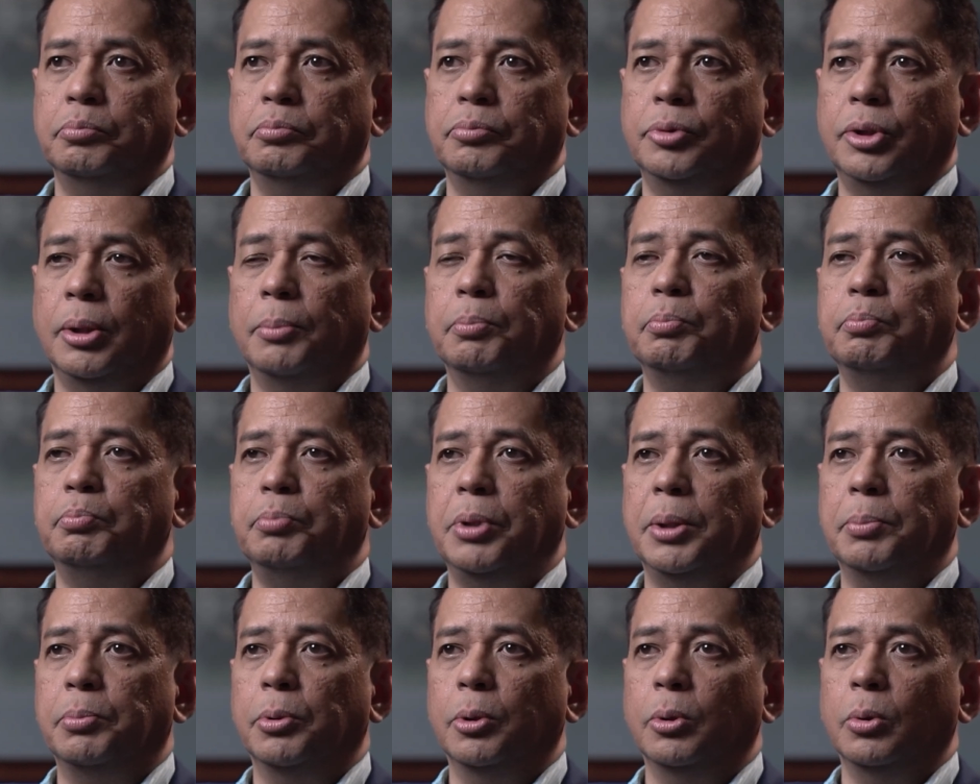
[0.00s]
some
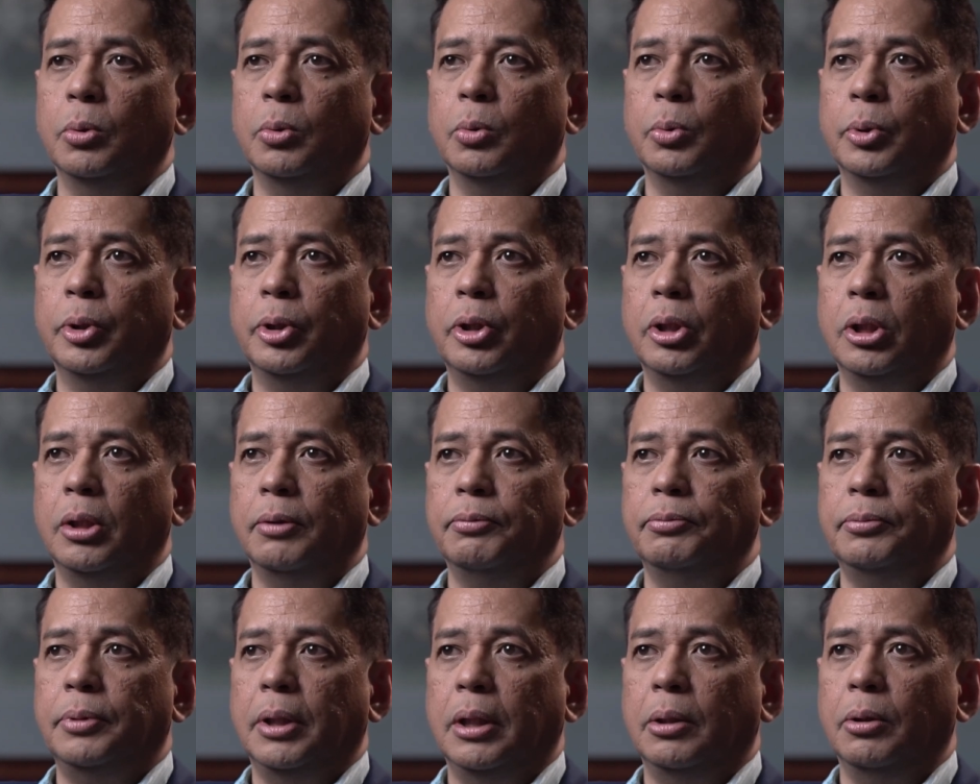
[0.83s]
people were
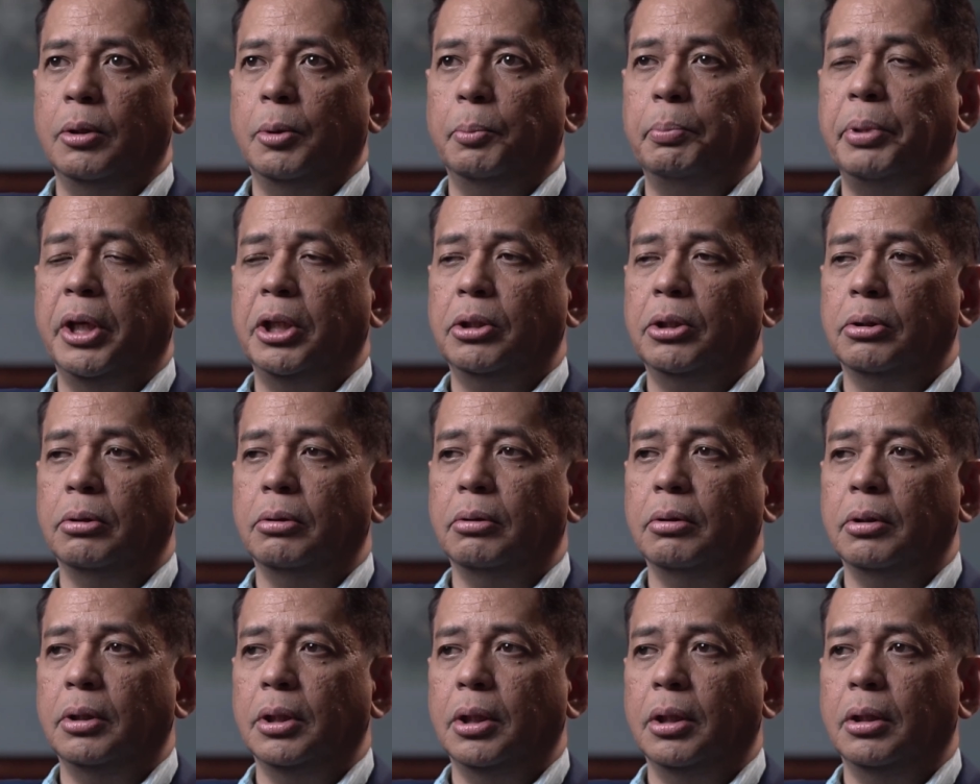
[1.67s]
of the
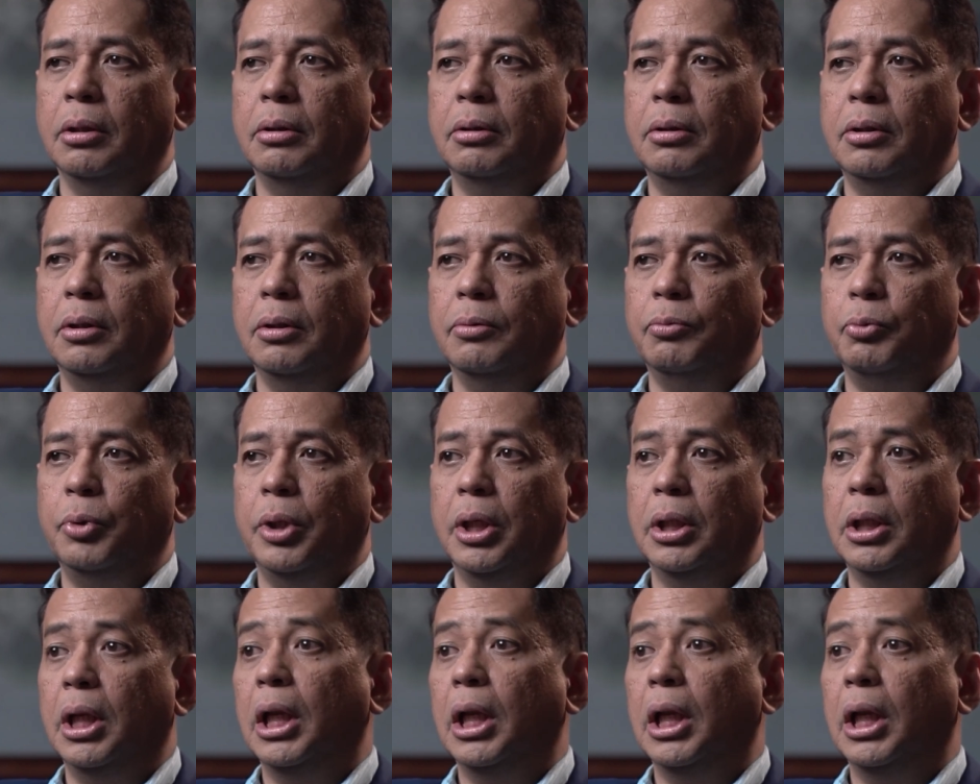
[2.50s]
opinion that if we had